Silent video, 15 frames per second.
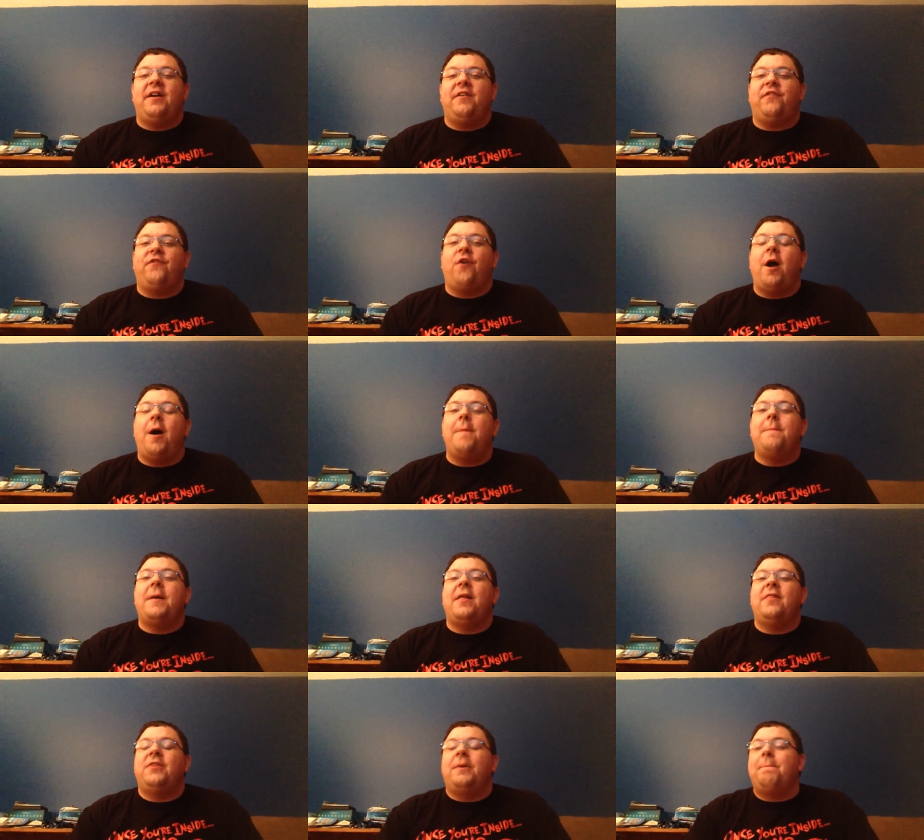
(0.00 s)
from
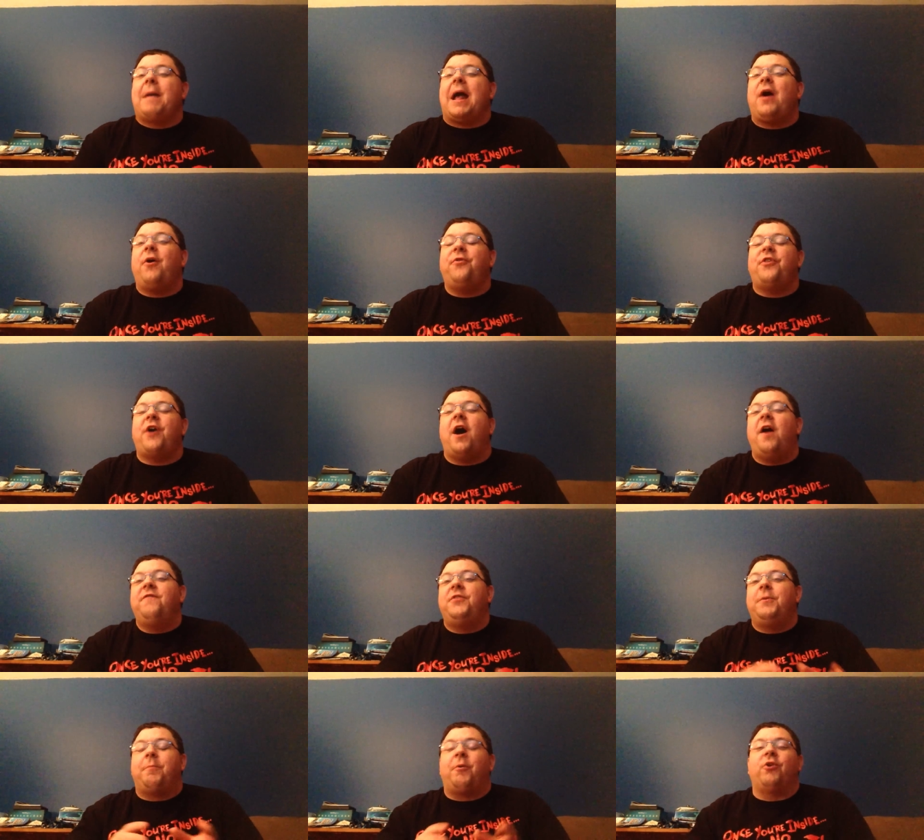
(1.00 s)
the mouth
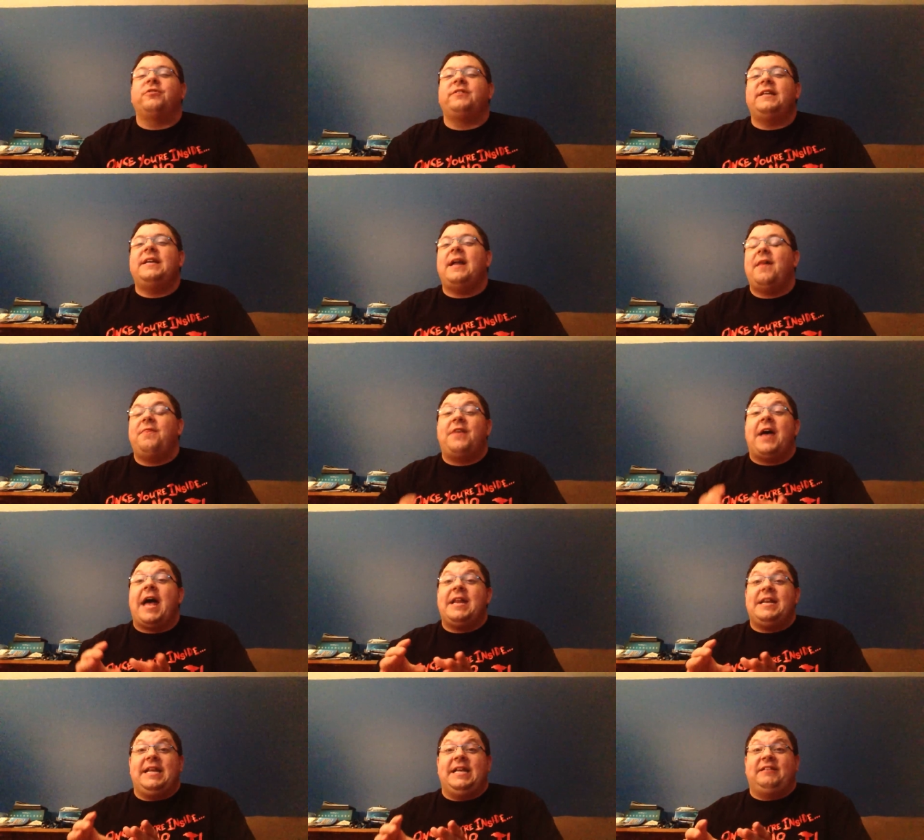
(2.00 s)
of the person
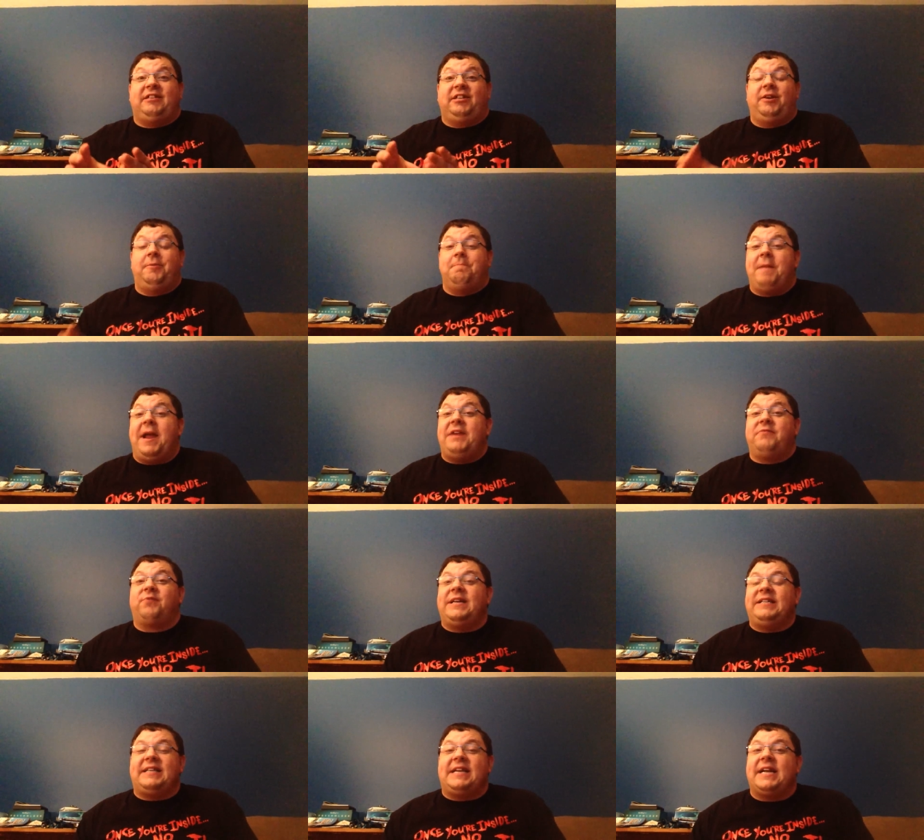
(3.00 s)
that is the main
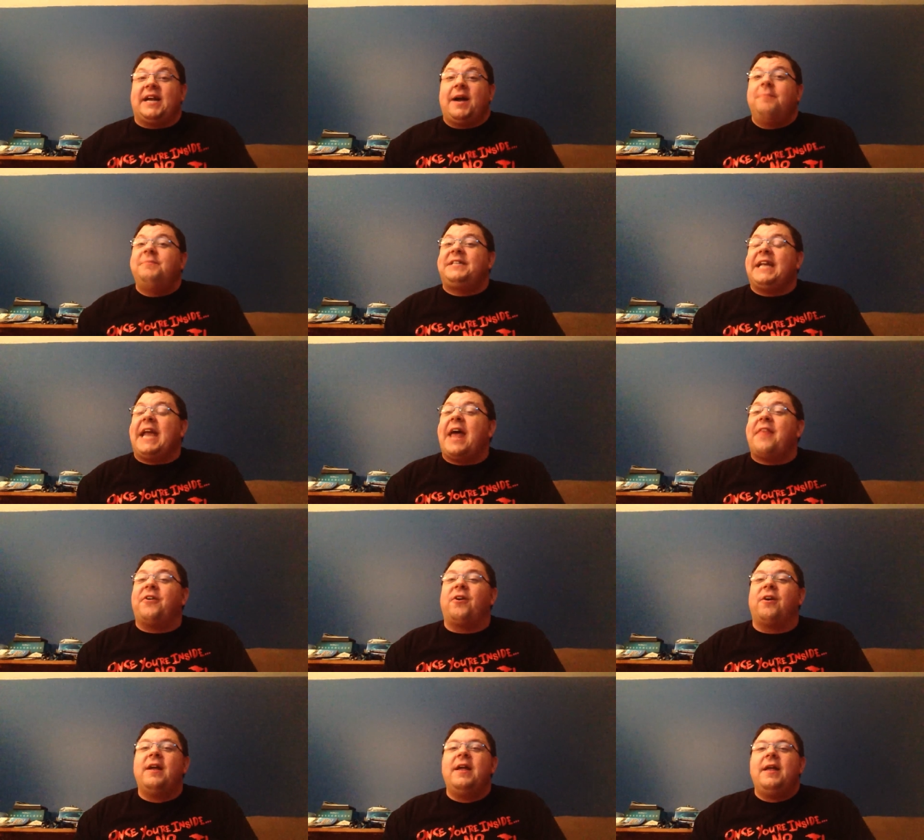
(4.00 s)
reason it comes
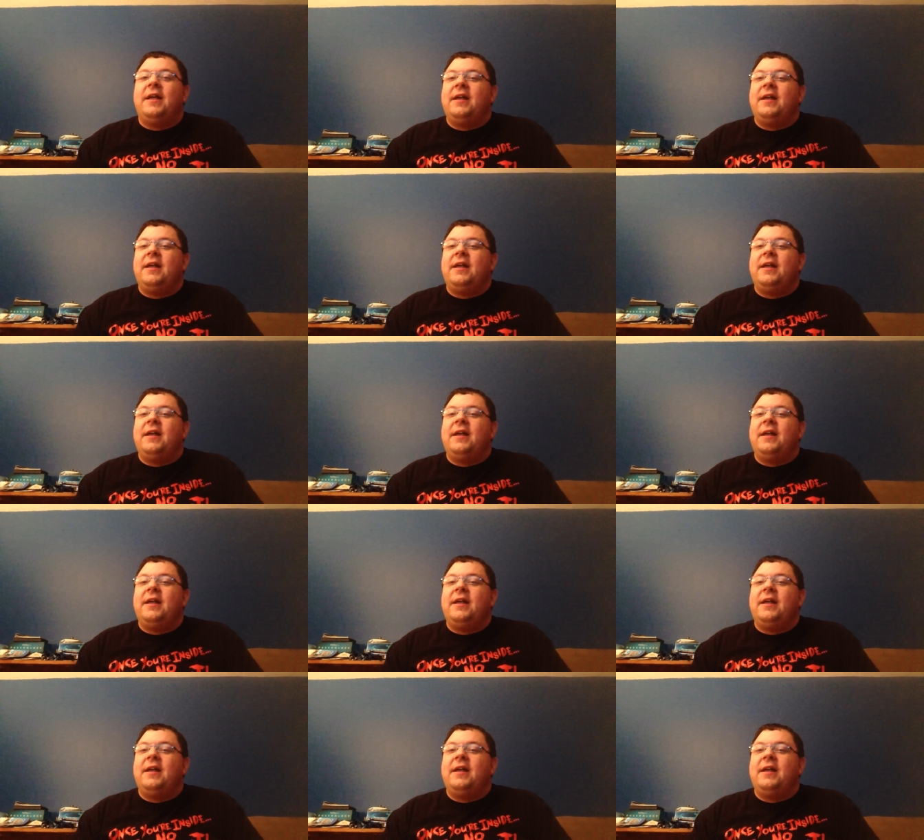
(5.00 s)
together,